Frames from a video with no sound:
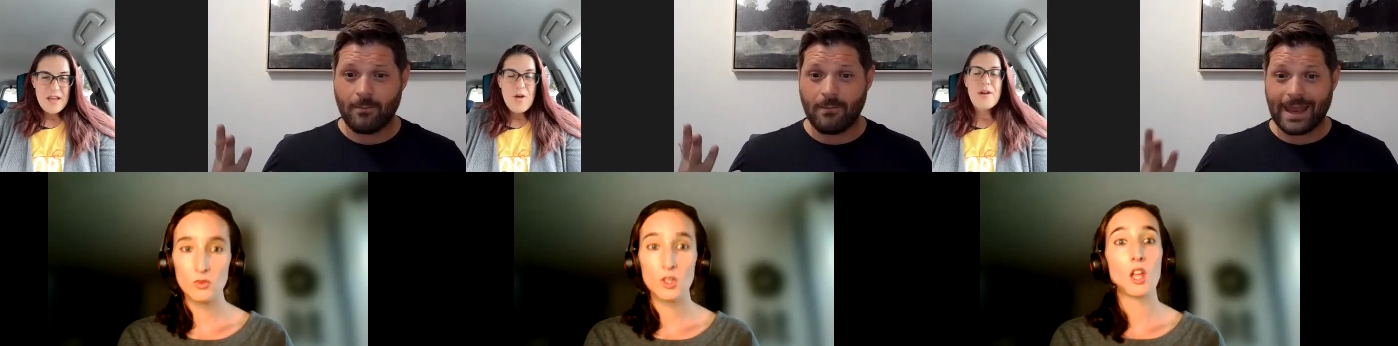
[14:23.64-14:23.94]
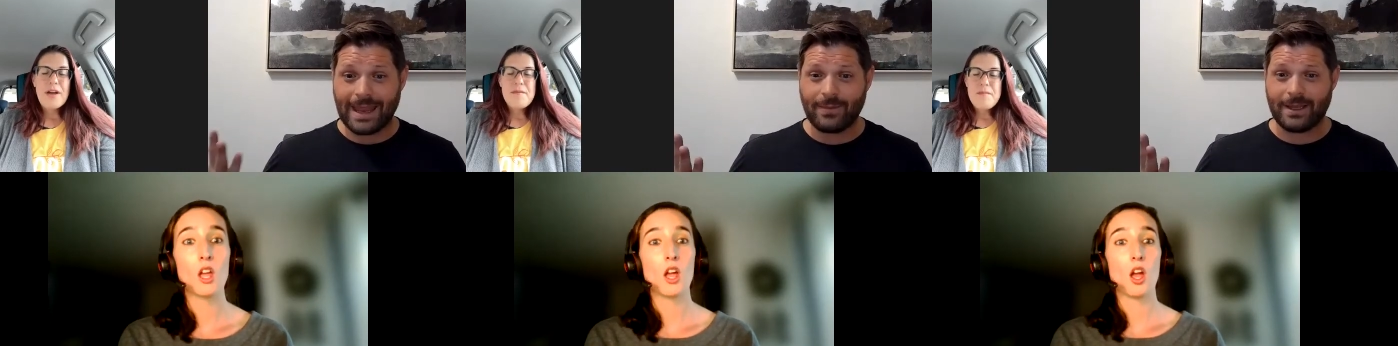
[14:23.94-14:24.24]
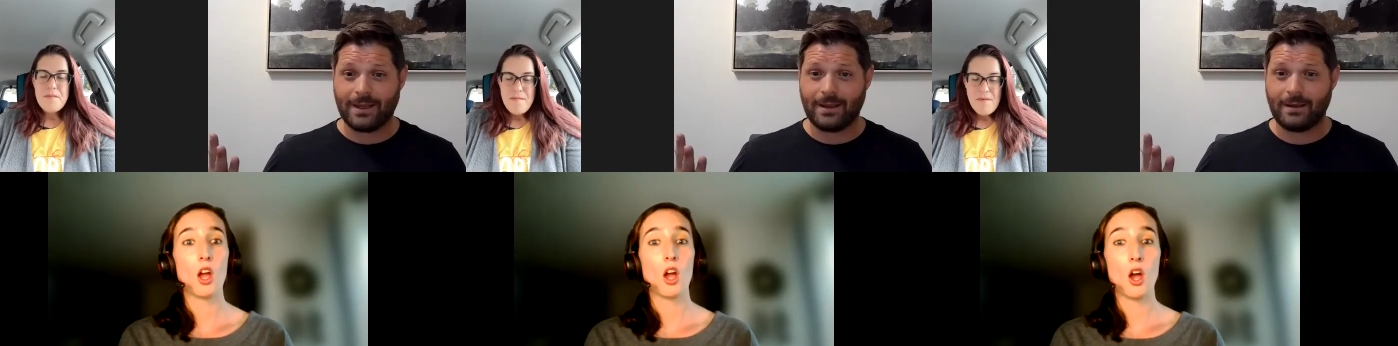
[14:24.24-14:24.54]
Speaker 1: okay.
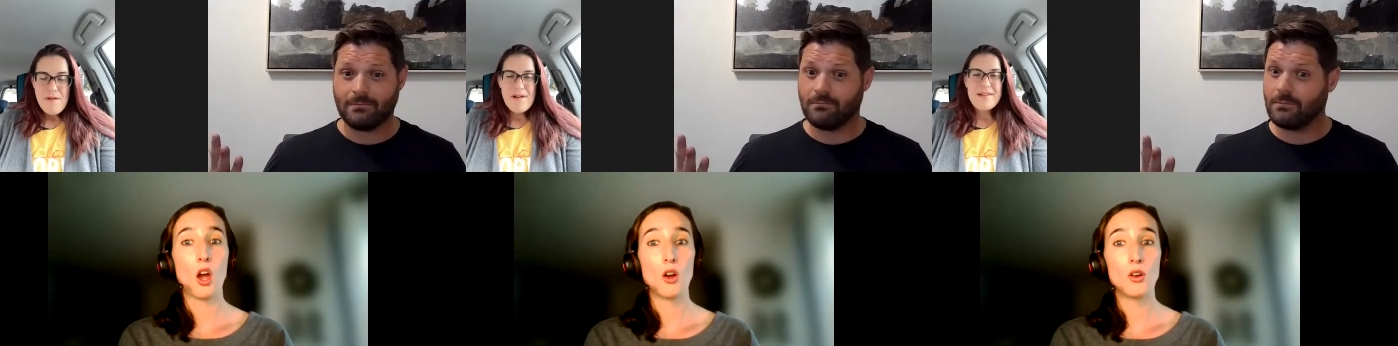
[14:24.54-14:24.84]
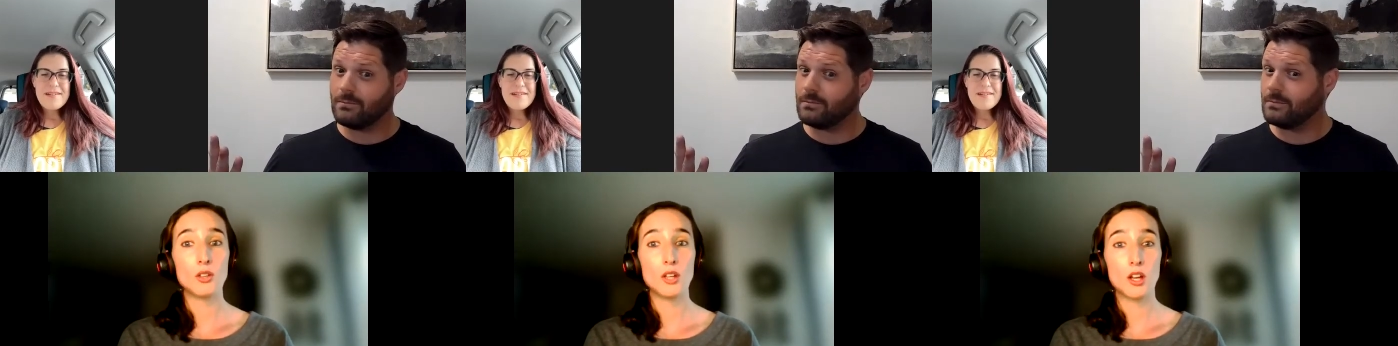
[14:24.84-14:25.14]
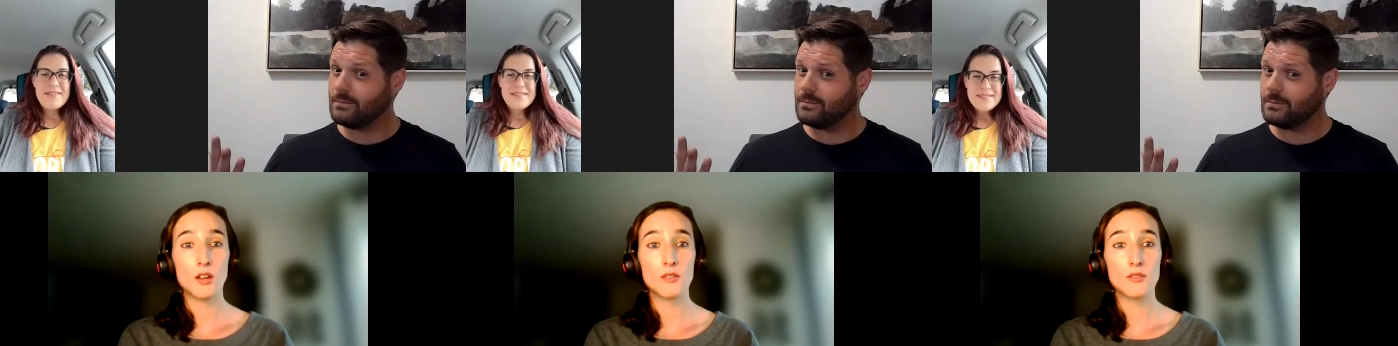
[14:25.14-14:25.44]
maybe oh yeah
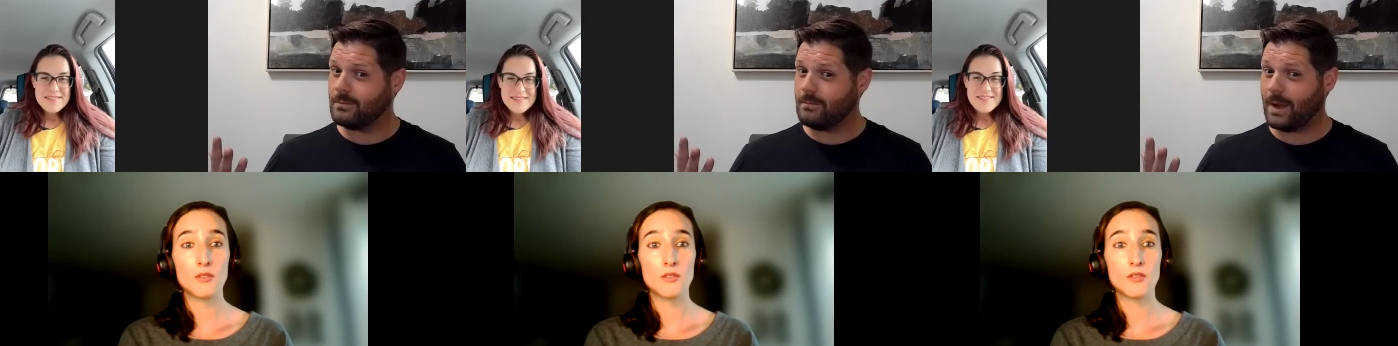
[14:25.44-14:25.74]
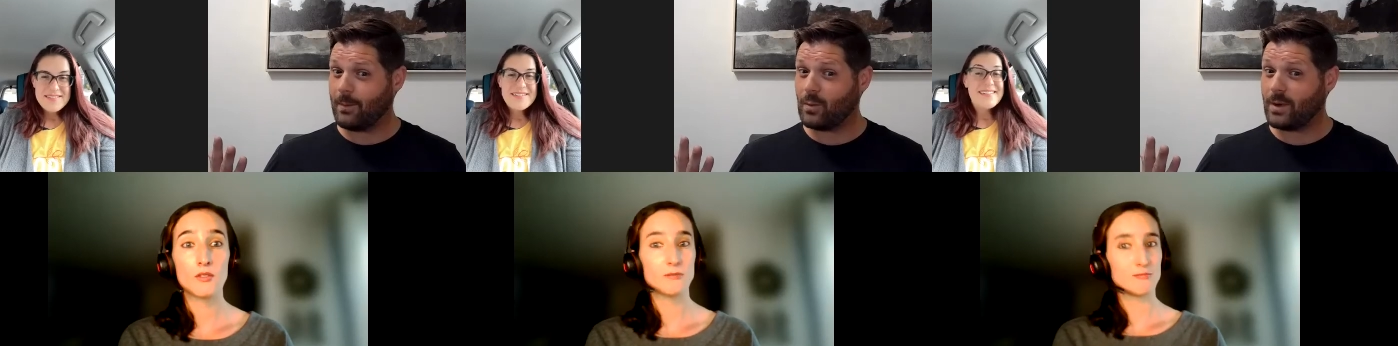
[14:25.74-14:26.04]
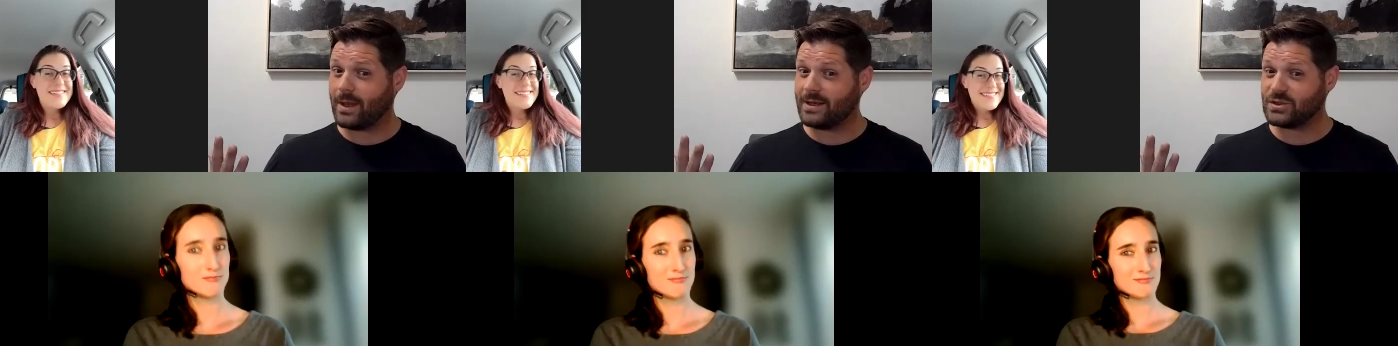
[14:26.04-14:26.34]
maybe
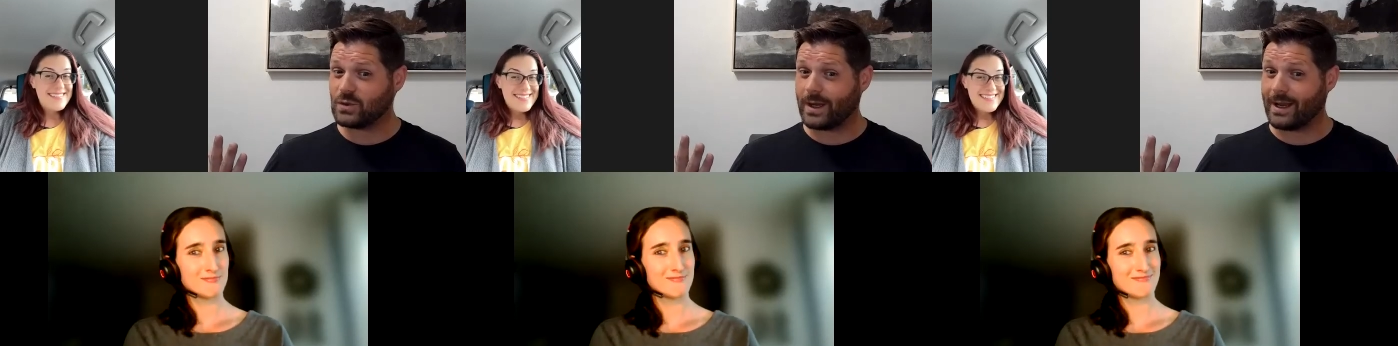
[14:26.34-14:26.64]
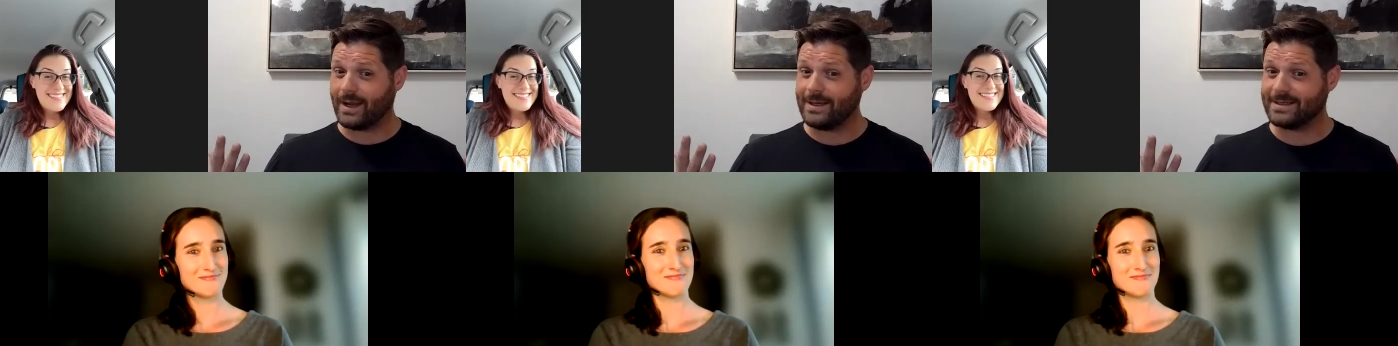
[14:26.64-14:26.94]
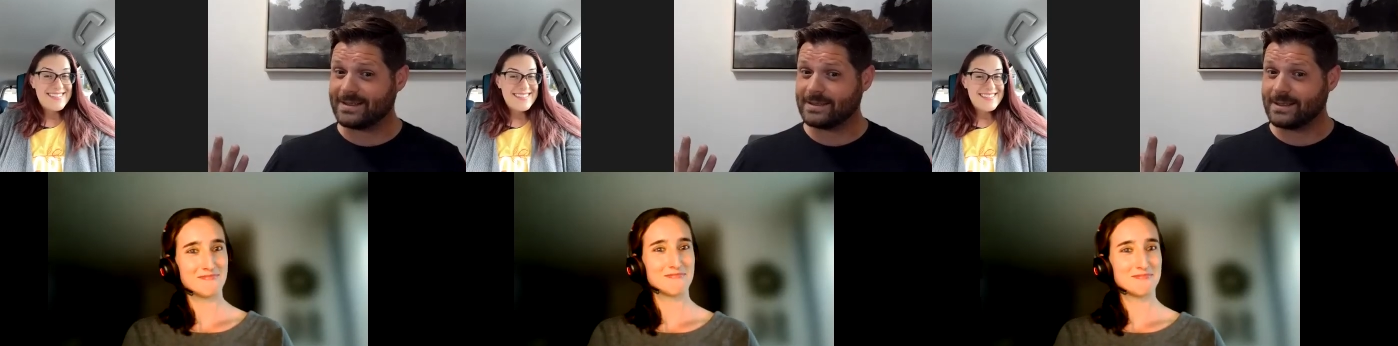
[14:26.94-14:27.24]
we get a joint
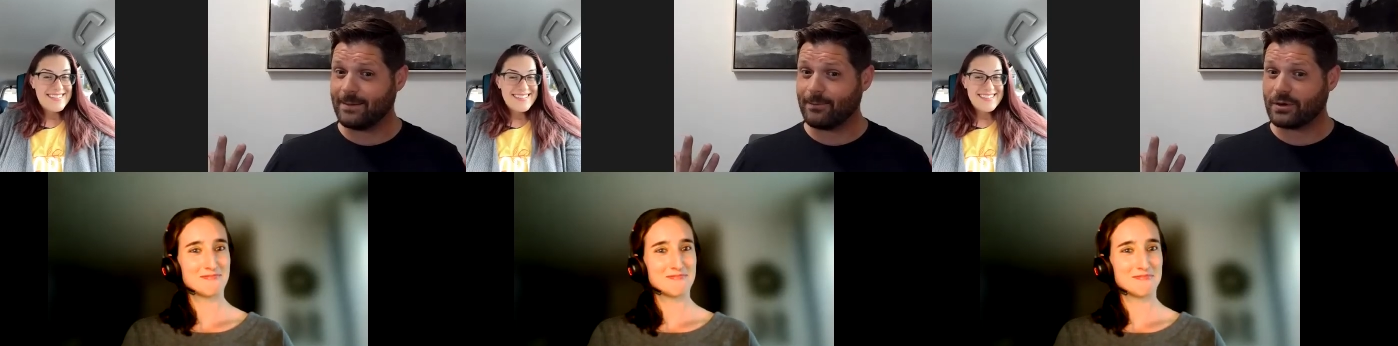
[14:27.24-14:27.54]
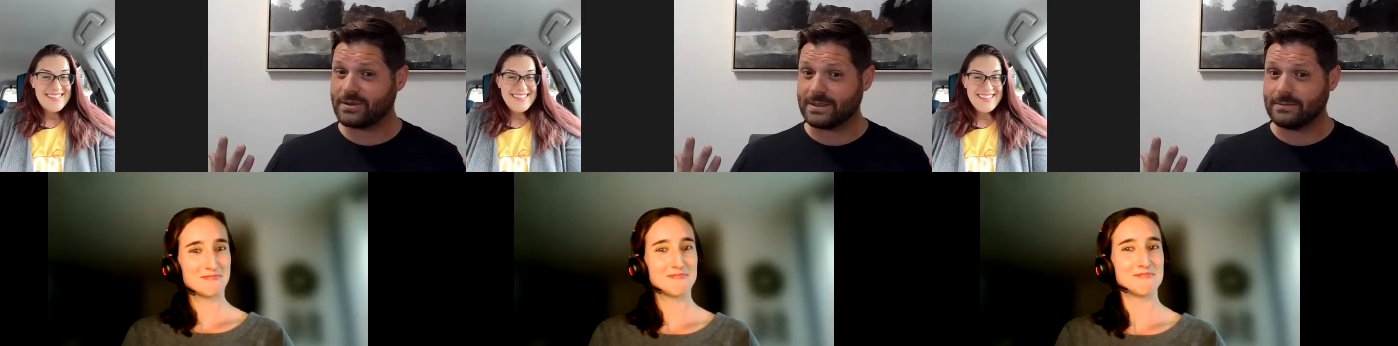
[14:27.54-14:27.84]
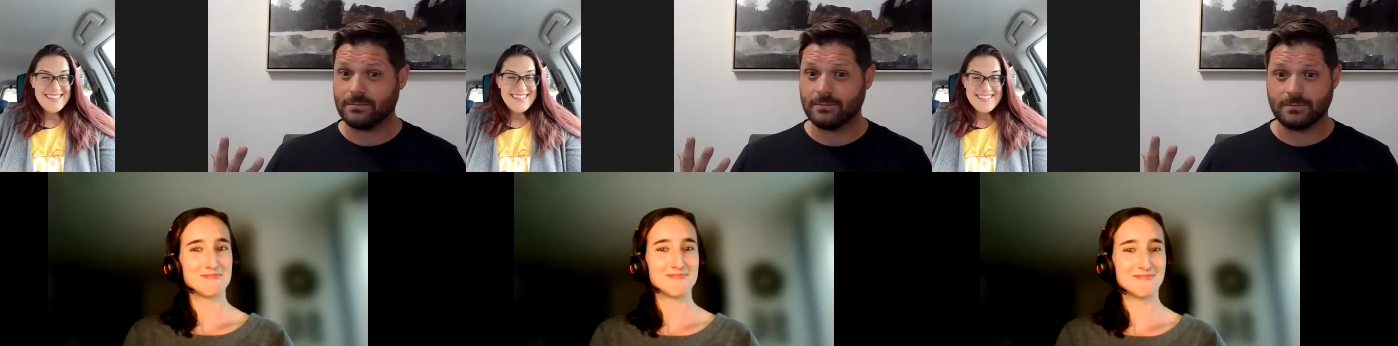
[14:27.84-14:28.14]
kindness in
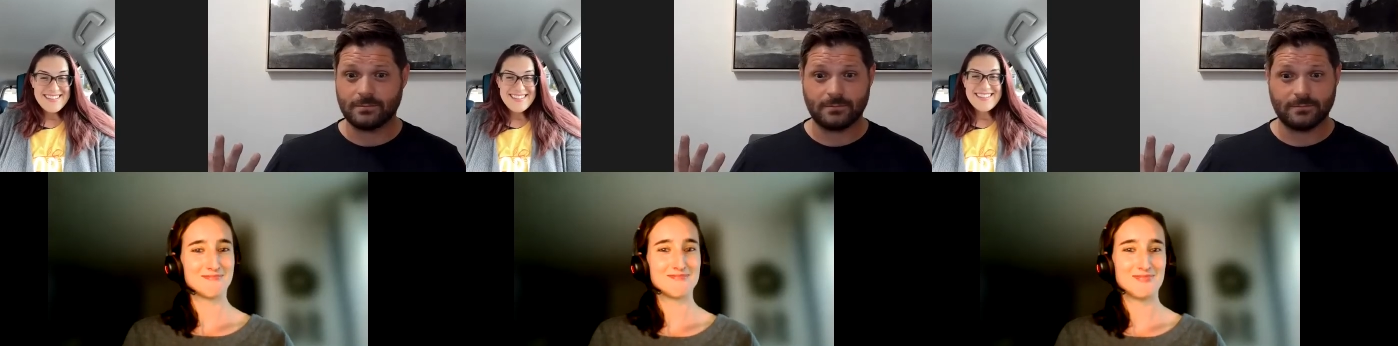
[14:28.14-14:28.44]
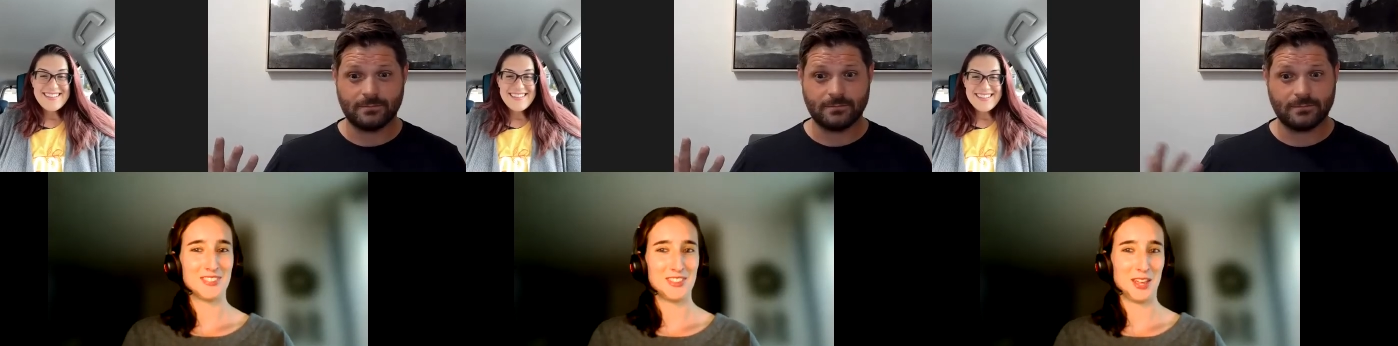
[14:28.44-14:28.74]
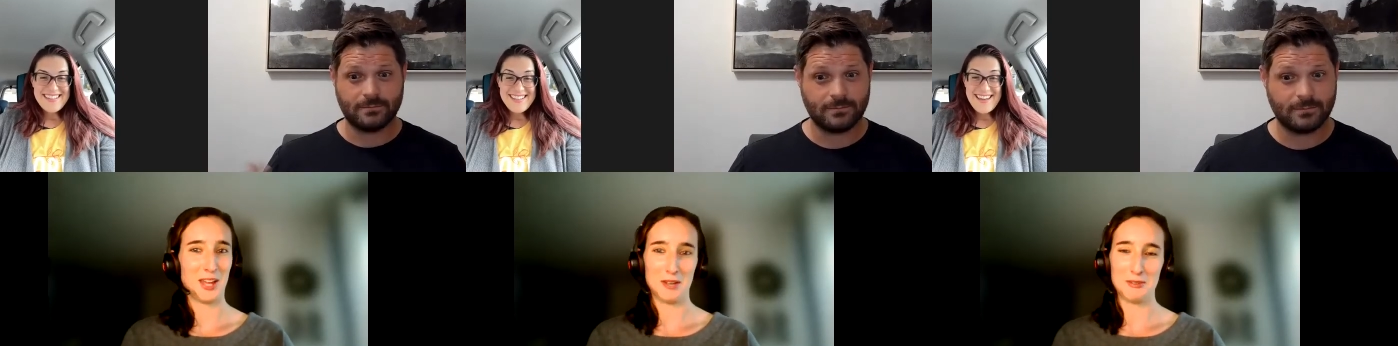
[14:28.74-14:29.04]
person
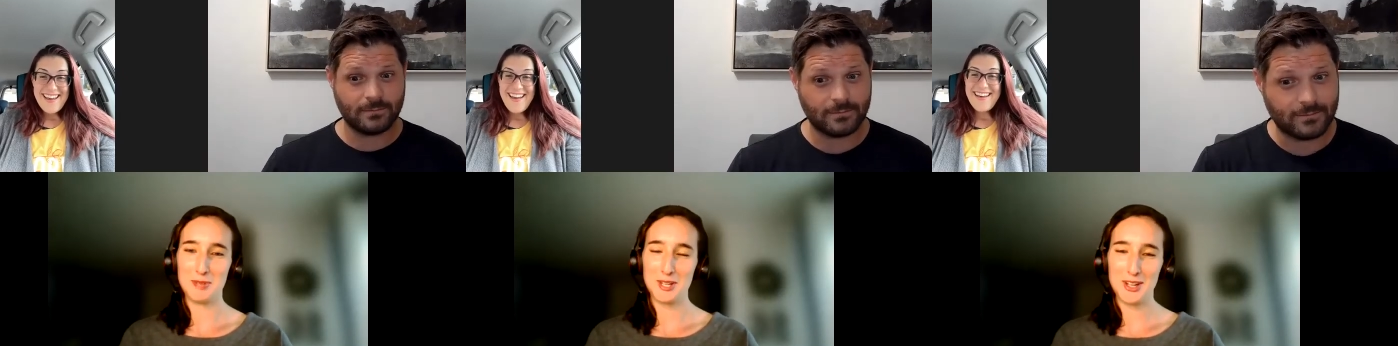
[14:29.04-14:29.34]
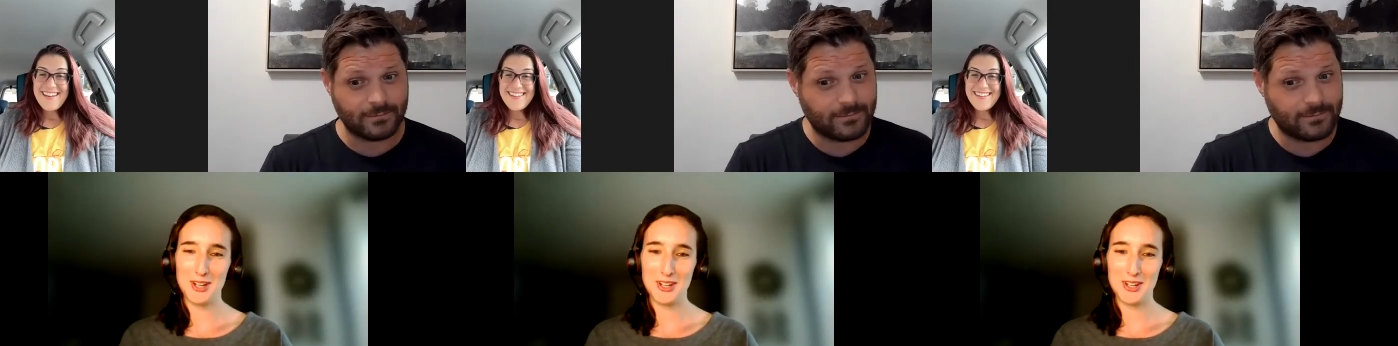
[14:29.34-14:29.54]
Speaker 2: that yeah